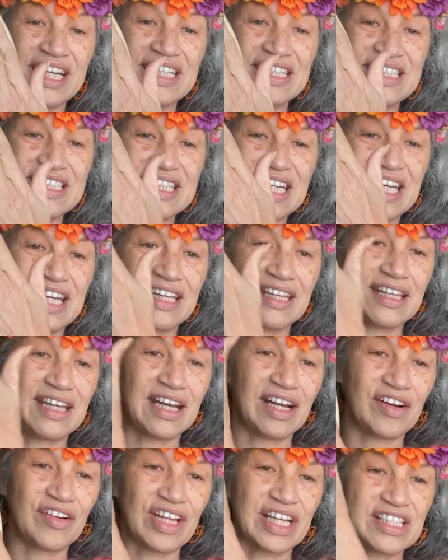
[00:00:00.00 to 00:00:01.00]
of skin
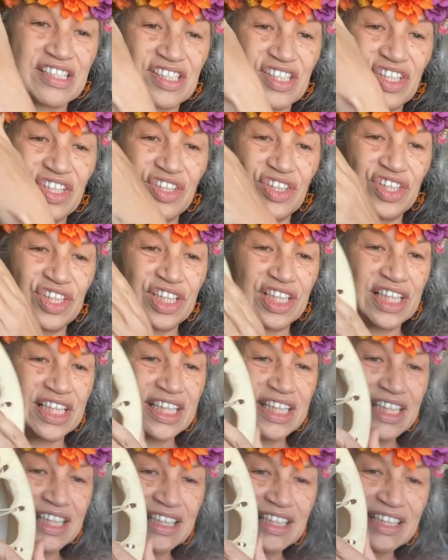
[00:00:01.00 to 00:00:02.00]
there. That's
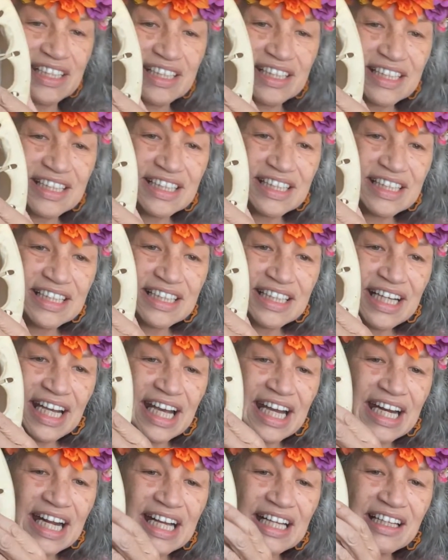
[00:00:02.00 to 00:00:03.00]
good.
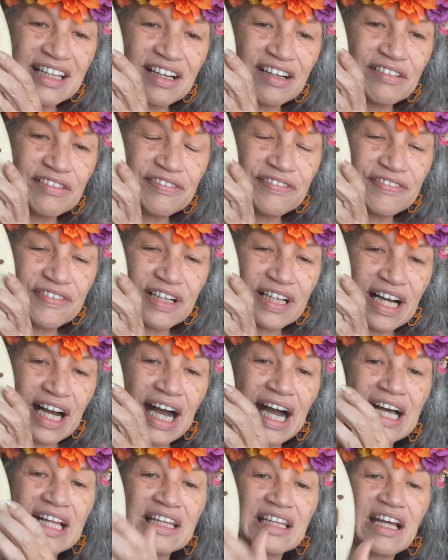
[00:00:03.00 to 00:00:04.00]
And I love
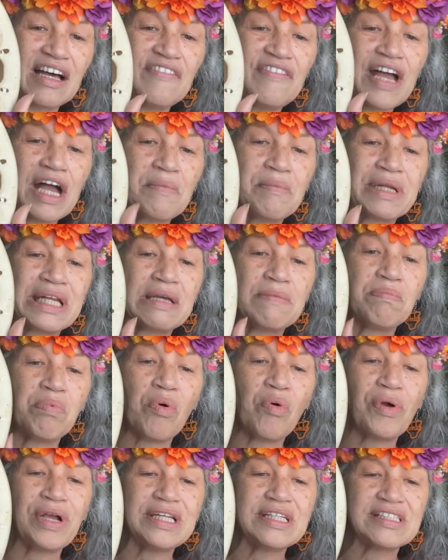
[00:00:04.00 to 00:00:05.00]
how many
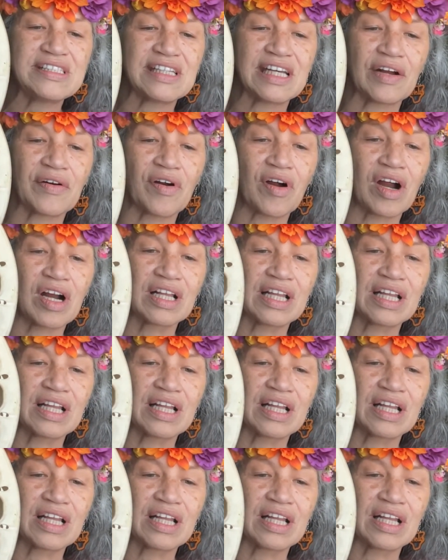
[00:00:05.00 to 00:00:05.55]
points there are,